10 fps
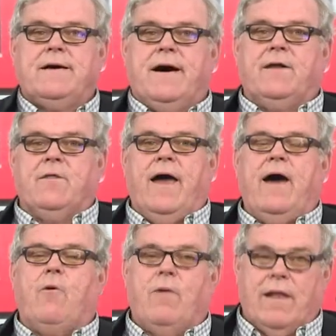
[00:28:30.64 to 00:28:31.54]
I don't know
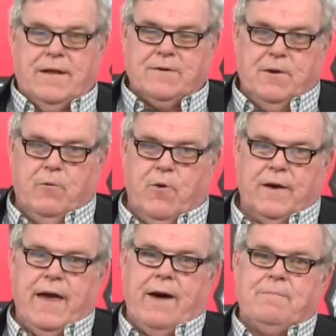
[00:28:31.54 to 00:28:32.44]
how well that's going to
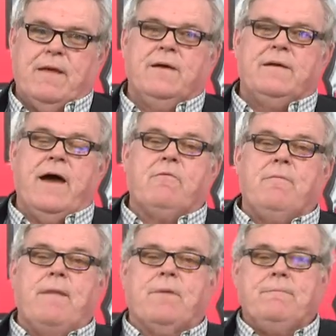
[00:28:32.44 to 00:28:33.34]
work out. Now,
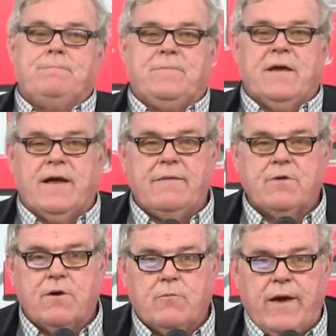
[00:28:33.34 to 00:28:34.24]
remember, you're going to have a
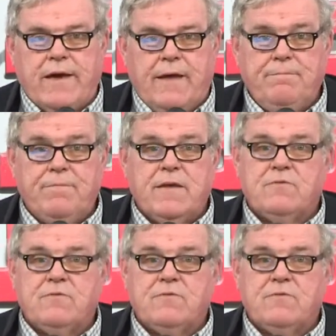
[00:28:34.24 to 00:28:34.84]
good weekend.